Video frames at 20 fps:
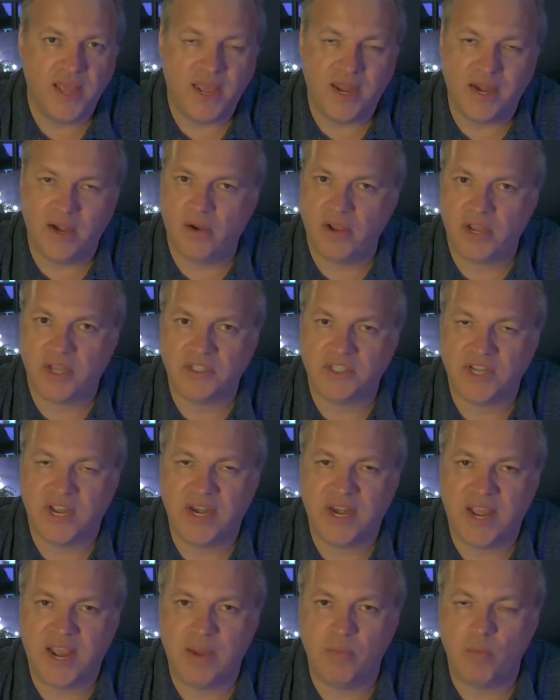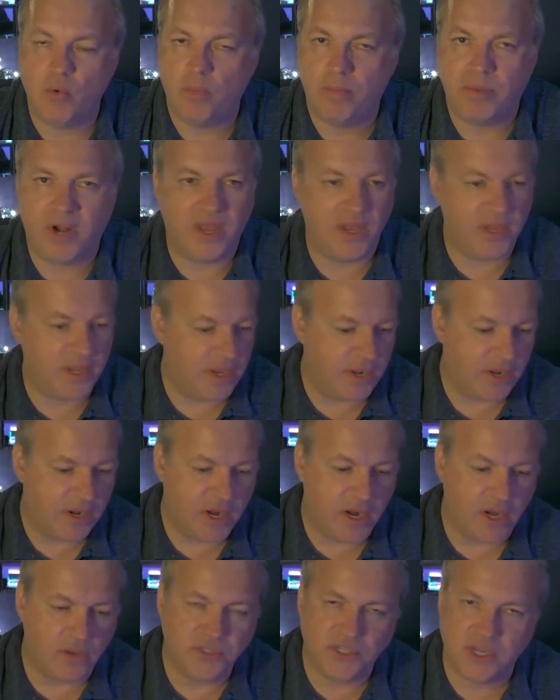And like I said, it will play
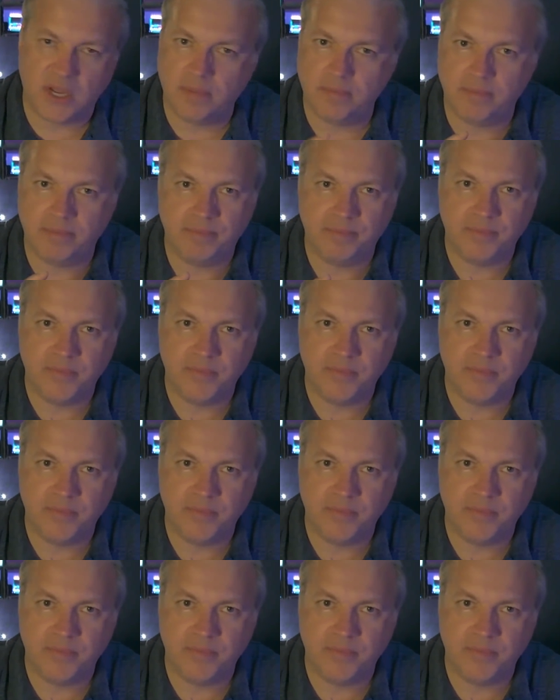close up,